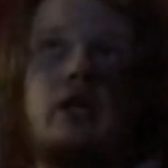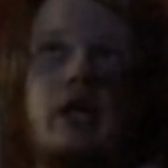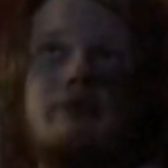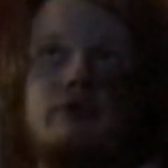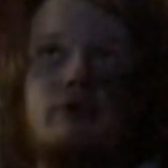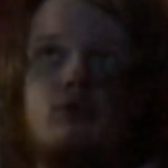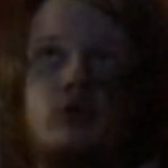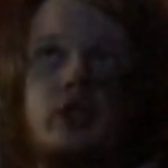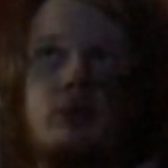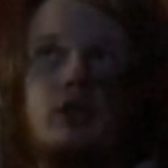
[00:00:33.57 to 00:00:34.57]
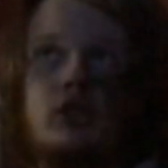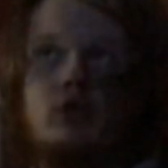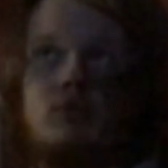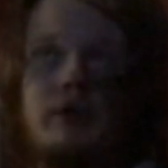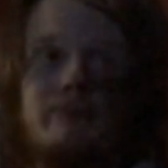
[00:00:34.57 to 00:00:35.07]
everything will go all
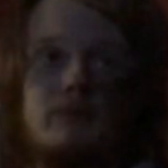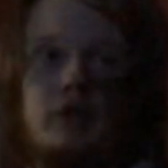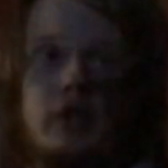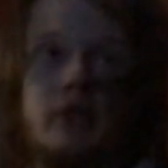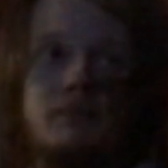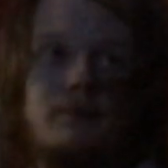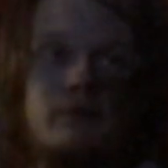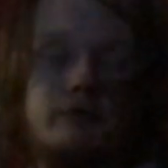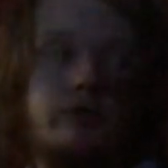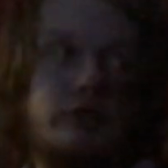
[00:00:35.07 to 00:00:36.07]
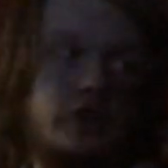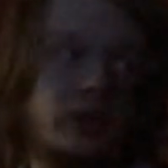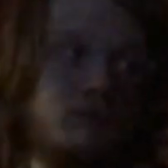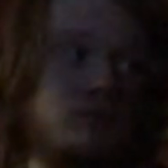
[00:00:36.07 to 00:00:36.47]
right um, very very soon.